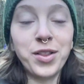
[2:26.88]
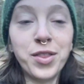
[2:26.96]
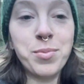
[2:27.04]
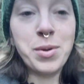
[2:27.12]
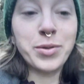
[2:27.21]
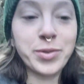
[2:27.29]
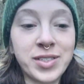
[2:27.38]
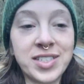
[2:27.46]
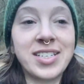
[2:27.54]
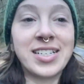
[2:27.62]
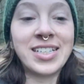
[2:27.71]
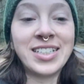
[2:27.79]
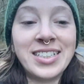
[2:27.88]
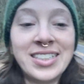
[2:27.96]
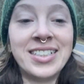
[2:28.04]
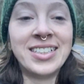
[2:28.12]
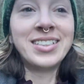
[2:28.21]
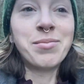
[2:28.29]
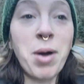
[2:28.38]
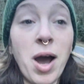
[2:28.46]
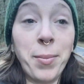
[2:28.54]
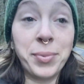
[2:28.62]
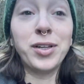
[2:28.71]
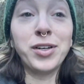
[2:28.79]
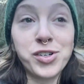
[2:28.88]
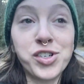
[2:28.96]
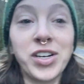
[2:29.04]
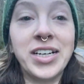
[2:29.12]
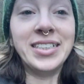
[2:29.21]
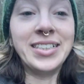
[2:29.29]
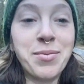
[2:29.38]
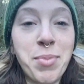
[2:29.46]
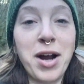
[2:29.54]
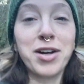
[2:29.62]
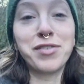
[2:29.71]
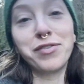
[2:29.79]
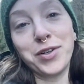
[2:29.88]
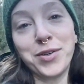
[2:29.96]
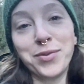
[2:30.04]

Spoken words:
the most popular trail in the park for a